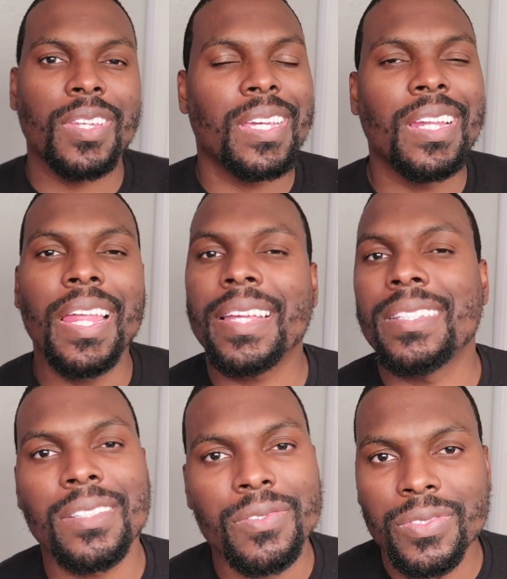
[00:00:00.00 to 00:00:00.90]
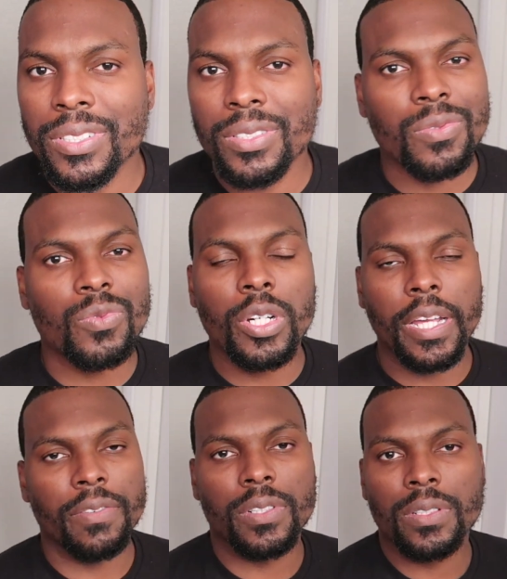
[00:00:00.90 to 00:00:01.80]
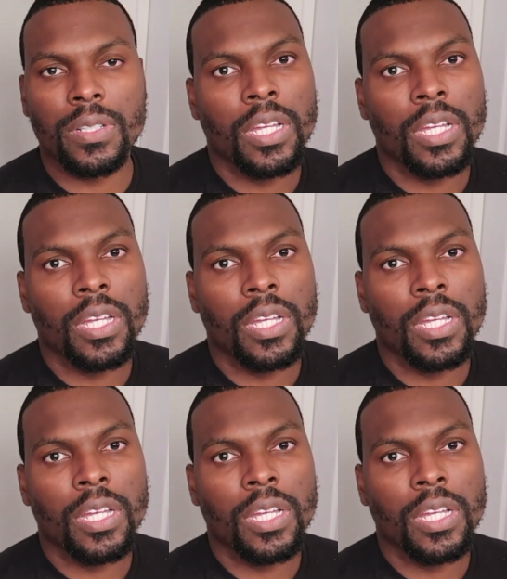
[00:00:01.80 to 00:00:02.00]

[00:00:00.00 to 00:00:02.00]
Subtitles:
electives, whatever.